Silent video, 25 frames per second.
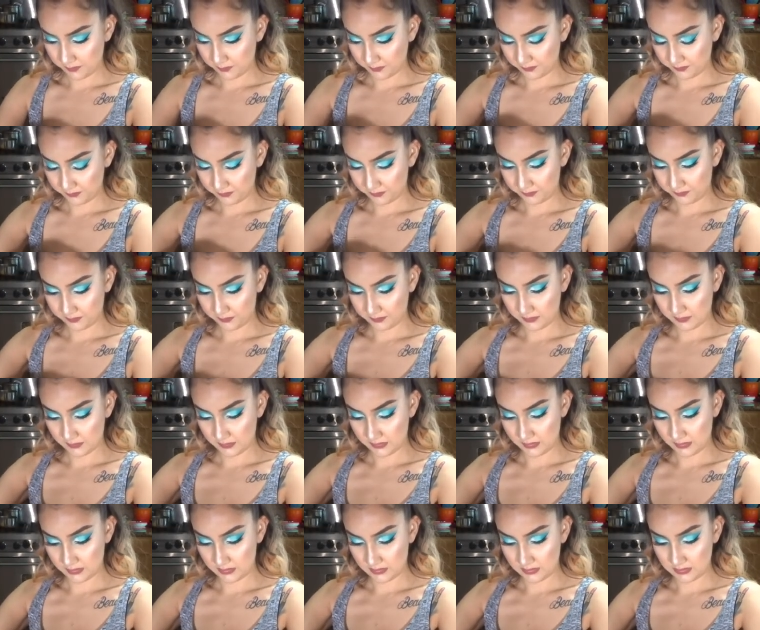
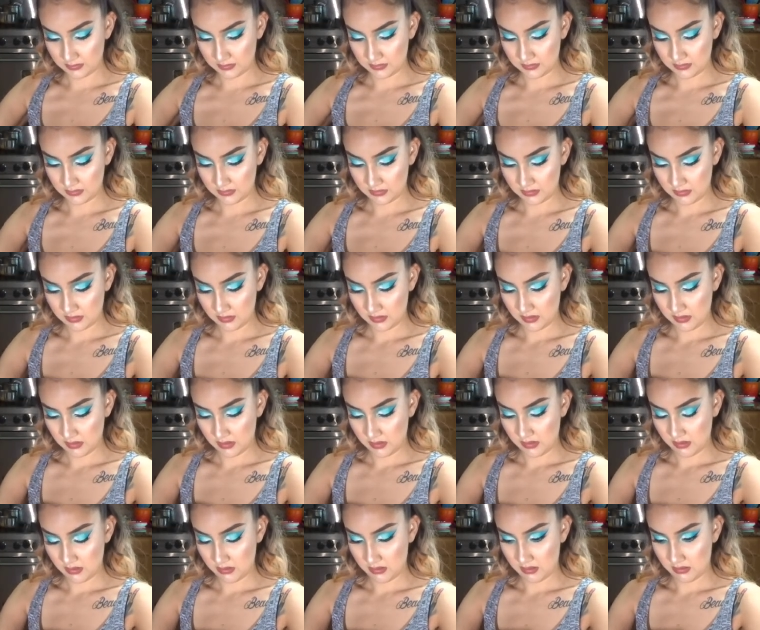
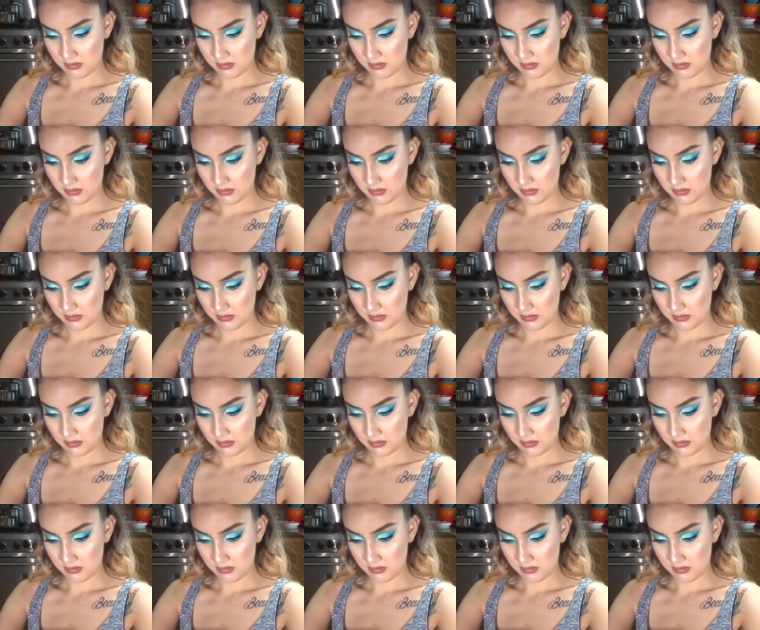Nobody speaks.